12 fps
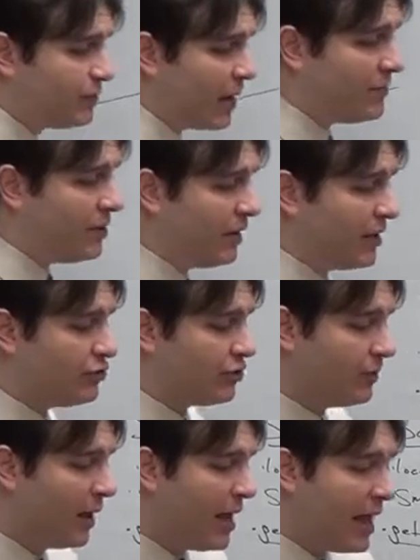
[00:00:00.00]

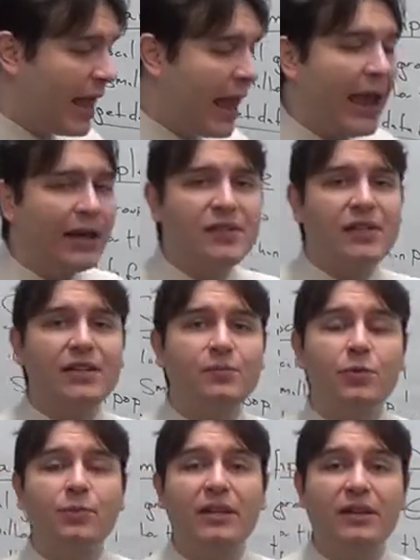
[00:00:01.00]
population, and it
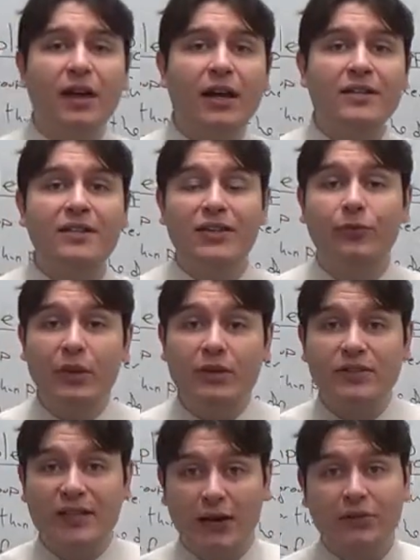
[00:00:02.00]
would be nice if we
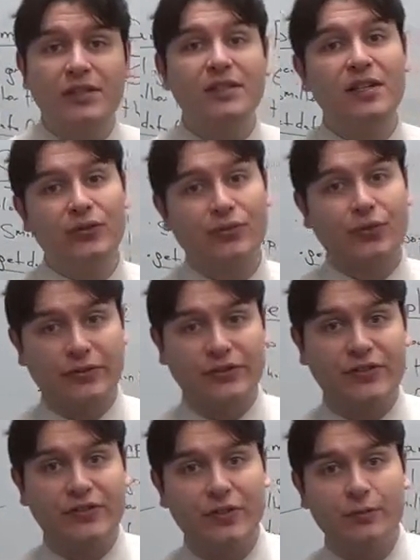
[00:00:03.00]
could tell the
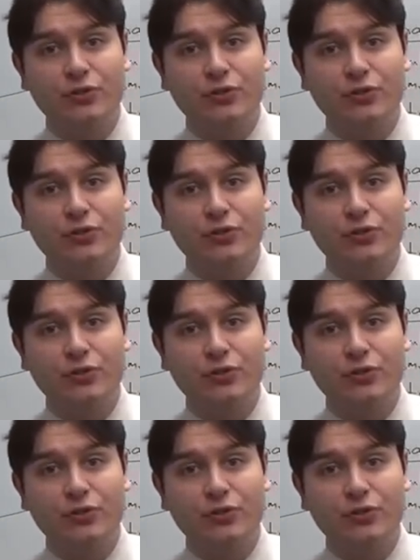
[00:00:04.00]
difference